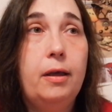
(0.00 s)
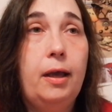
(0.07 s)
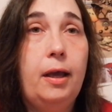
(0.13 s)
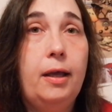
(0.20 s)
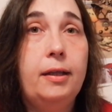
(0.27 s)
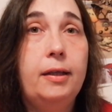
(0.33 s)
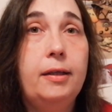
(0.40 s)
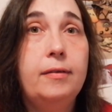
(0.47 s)

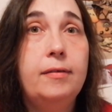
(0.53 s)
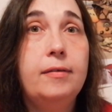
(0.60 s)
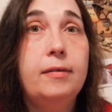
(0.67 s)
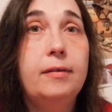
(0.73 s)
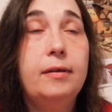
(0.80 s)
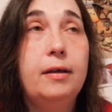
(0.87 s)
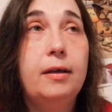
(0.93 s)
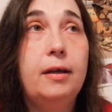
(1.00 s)
and
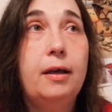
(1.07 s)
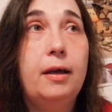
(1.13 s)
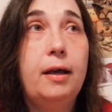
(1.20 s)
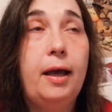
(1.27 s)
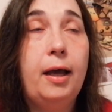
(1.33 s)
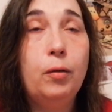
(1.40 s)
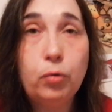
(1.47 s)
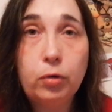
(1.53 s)
it's
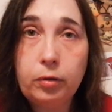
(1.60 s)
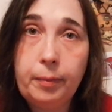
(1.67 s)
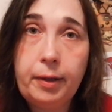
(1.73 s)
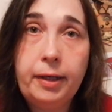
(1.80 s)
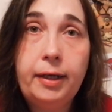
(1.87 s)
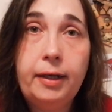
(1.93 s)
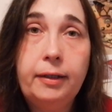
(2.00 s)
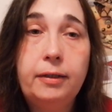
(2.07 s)
handwork
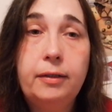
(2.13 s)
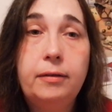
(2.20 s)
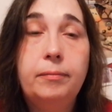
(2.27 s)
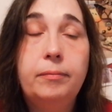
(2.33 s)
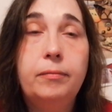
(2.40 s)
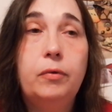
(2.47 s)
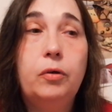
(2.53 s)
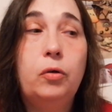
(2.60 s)
maniac
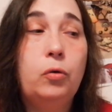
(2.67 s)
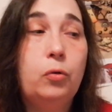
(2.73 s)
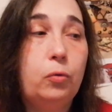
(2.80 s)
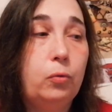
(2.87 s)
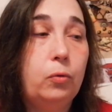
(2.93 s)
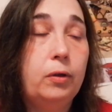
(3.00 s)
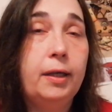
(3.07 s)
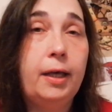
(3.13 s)

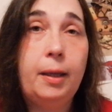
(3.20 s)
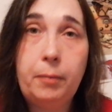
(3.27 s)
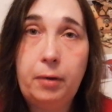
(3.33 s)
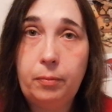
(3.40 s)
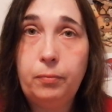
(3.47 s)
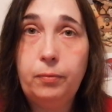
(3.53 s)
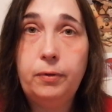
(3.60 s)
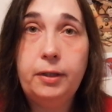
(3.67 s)
who came
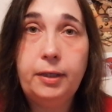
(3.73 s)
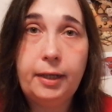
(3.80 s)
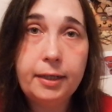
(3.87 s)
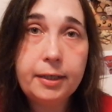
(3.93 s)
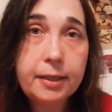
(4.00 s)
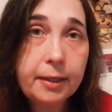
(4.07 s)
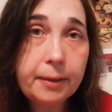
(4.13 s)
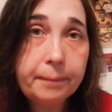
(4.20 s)
up with the
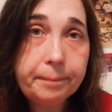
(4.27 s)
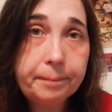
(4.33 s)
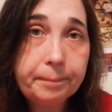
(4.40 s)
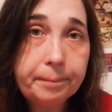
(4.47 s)
idea